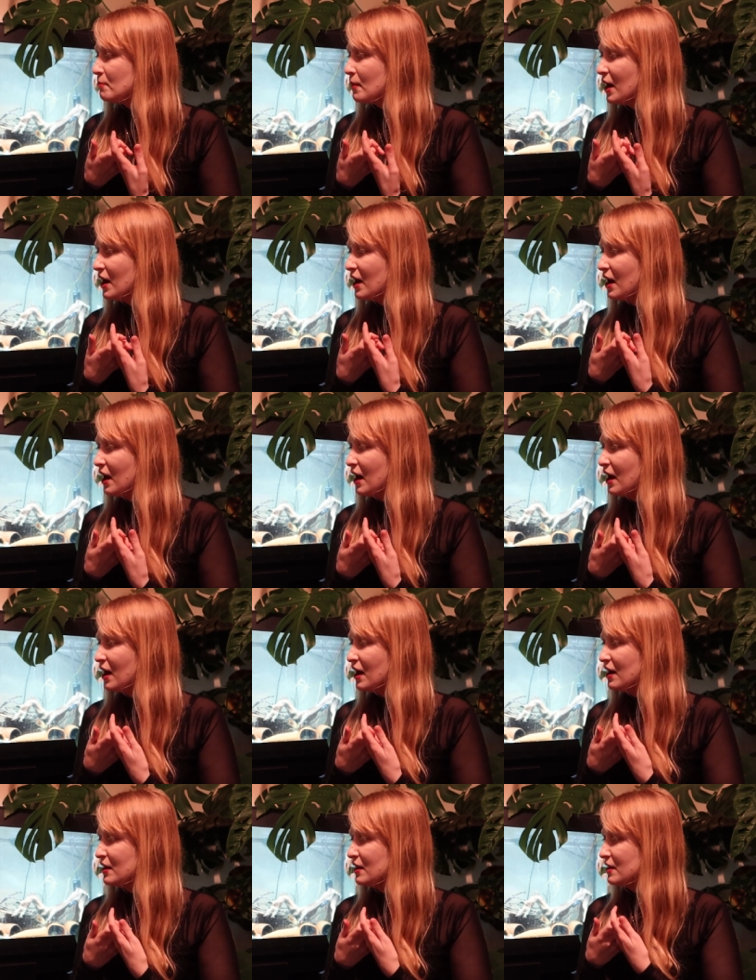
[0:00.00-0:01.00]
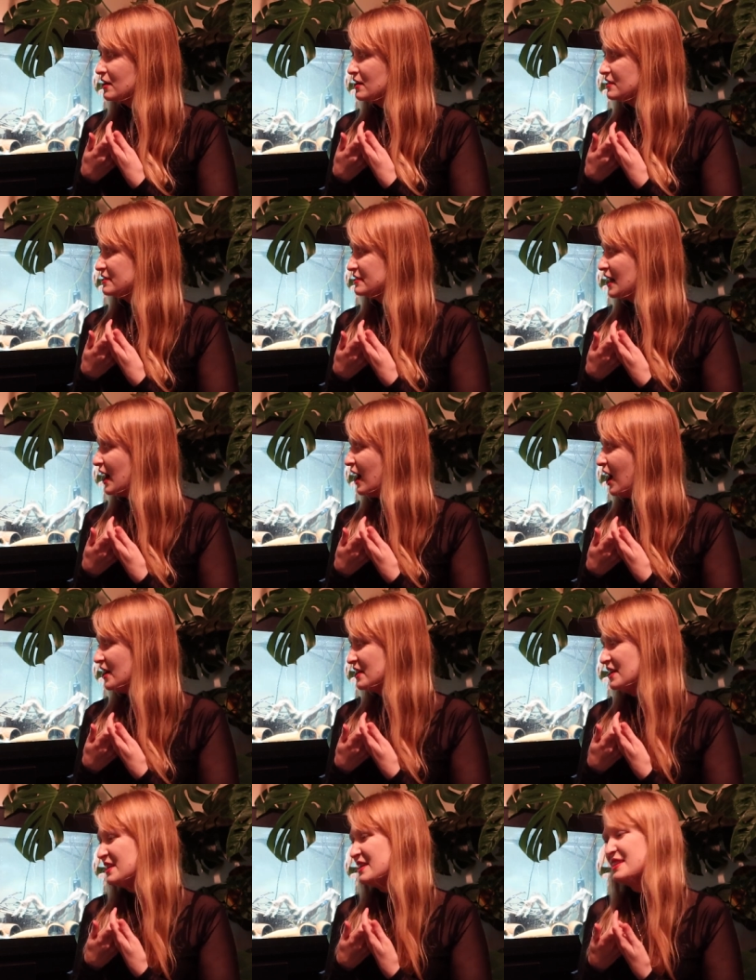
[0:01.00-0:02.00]
But
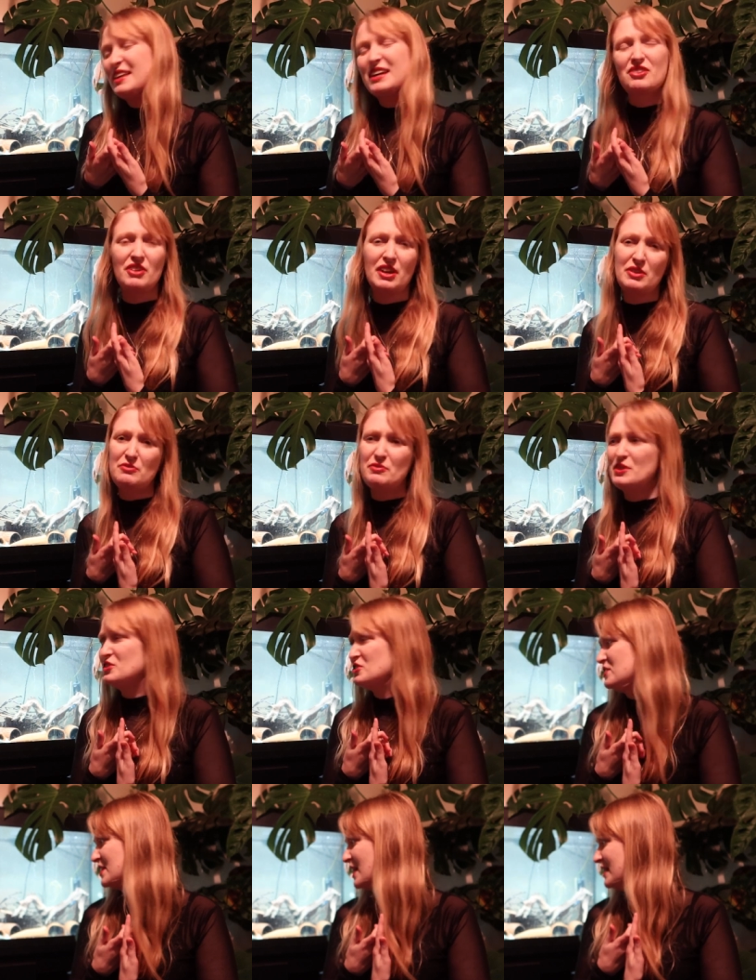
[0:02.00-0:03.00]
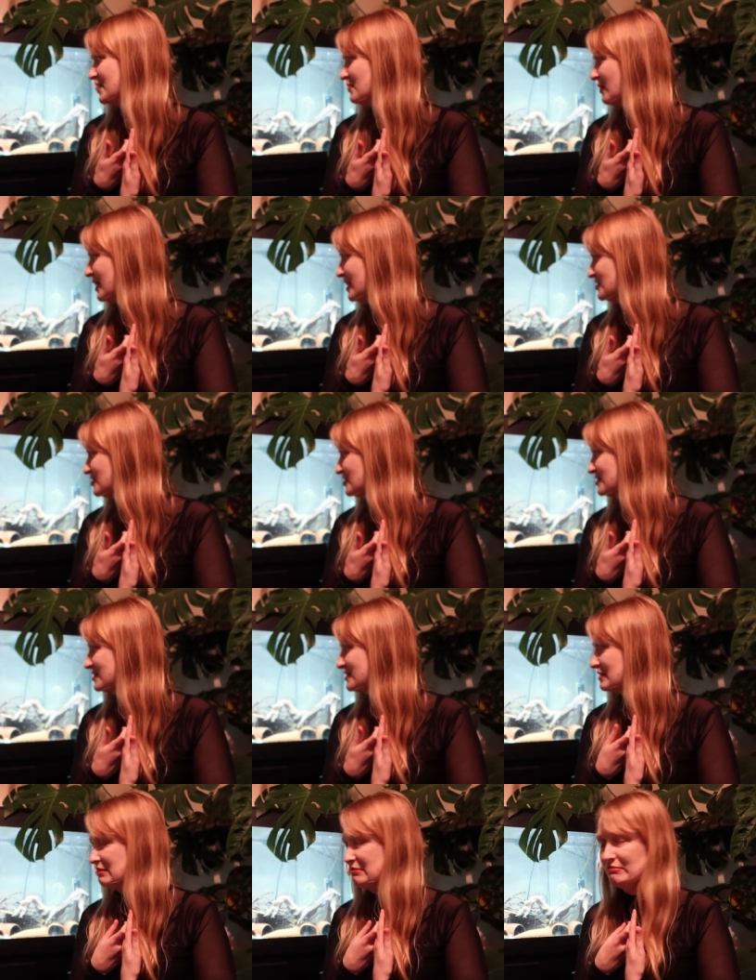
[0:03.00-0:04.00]
they're great fishes anyway,
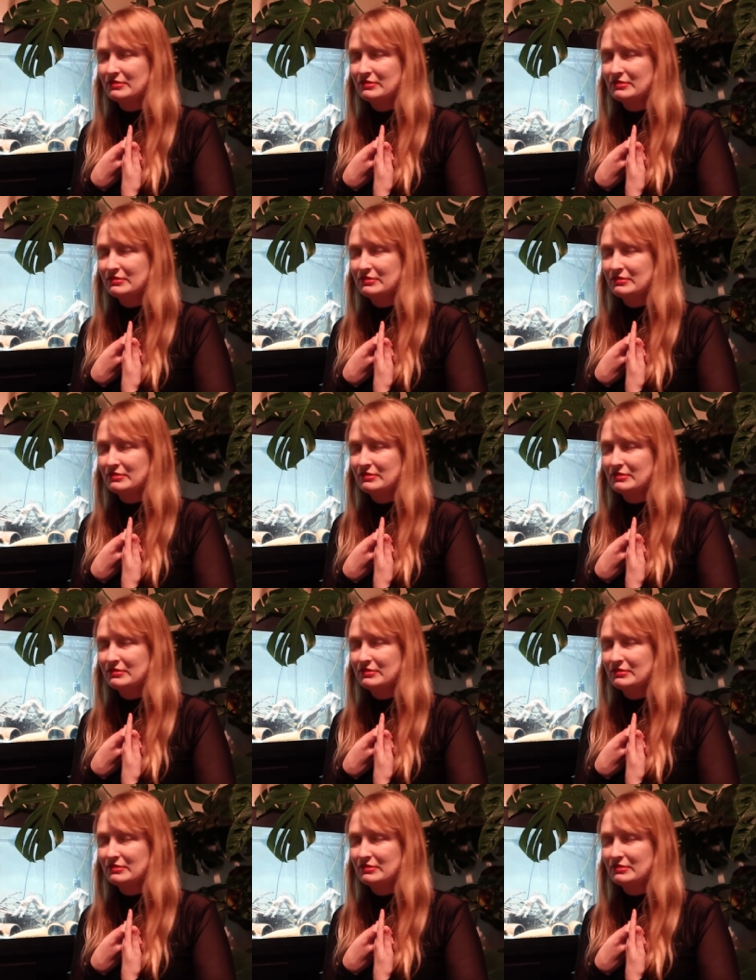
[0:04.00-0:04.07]
just